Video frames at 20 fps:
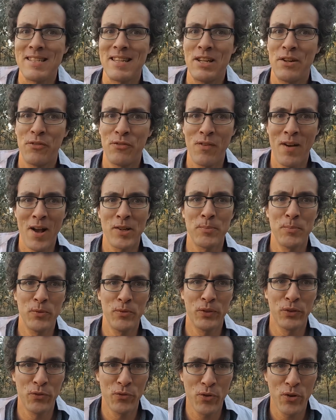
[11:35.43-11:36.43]
In a fast
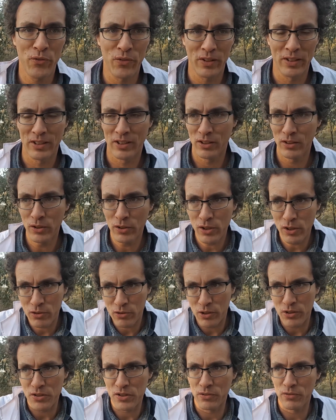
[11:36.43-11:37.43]
moving river, you look
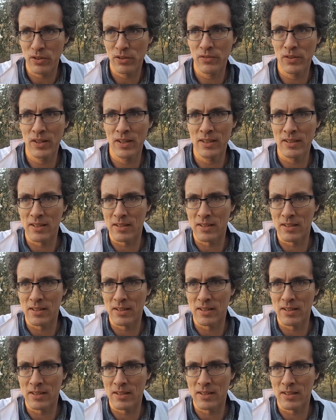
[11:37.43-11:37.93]
across the river,